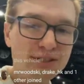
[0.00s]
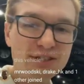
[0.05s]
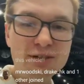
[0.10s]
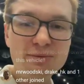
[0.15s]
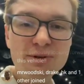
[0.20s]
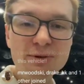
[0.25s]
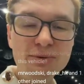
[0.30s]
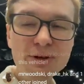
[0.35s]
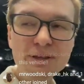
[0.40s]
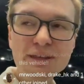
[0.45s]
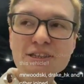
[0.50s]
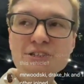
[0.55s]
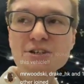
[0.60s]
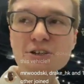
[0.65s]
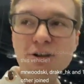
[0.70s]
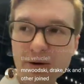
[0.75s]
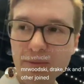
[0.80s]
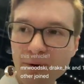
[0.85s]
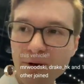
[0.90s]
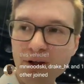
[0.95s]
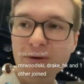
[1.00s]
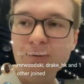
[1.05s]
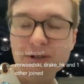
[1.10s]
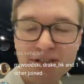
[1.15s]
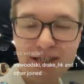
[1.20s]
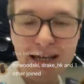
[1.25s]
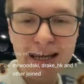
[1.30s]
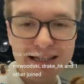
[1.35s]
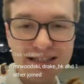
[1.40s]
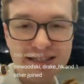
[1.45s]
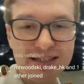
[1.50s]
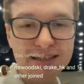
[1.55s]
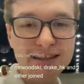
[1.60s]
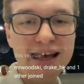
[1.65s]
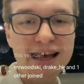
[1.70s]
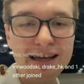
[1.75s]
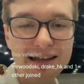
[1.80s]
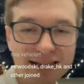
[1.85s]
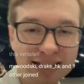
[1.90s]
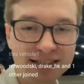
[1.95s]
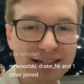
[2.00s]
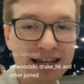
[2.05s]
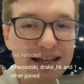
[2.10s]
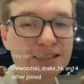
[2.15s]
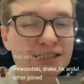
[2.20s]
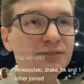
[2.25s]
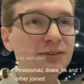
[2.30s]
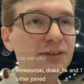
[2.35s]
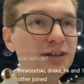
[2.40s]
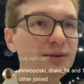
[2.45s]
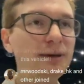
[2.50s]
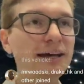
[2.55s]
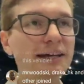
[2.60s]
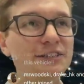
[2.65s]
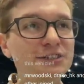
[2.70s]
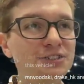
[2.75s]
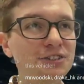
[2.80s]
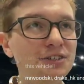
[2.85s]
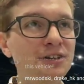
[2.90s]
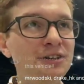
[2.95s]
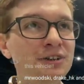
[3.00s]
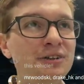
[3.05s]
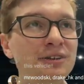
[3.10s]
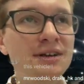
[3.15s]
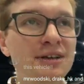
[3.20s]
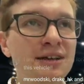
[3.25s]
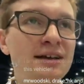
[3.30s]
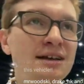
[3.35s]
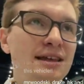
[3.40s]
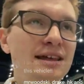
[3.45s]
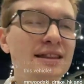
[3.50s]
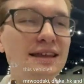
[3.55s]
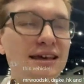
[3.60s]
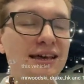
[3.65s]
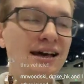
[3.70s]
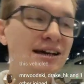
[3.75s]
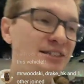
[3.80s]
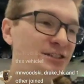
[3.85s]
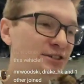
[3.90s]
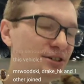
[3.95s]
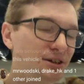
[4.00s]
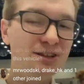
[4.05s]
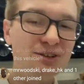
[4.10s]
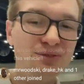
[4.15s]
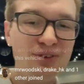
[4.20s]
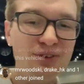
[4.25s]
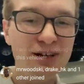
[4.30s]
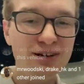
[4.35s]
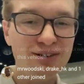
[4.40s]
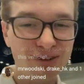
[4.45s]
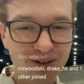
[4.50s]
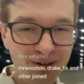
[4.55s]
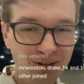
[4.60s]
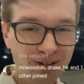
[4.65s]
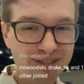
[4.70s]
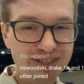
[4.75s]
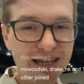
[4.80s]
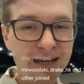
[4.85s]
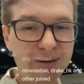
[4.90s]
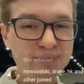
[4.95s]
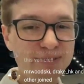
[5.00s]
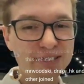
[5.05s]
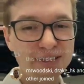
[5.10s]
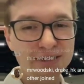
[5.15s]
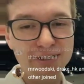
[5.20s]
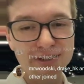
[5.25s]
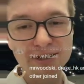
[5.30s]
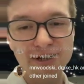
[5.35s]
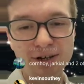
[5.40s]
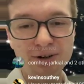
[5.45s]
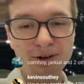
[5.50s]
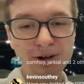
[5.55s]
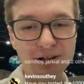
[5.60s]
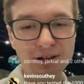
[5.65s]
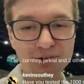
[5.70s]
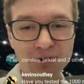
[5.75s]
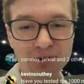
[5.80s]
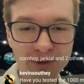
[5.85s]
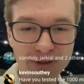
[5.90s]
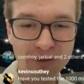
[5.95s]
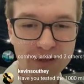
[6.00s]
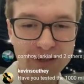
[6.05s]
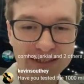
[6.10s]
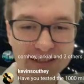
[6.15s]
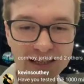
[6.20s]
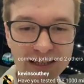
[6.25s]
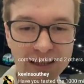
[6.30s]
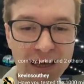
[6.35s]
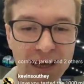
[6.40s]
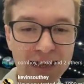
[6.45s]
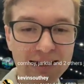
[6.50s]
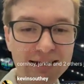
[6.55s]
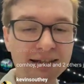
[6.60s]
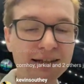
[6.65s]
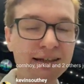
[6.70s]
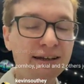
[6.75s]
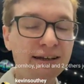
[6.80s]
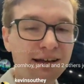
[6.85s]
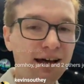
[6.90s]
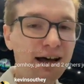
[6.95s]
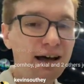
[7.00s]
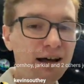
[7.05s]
It's going to be really durable. We're testing that extensively to make sure that the exterior of the vehicle holds up to, you know, all normal things like that.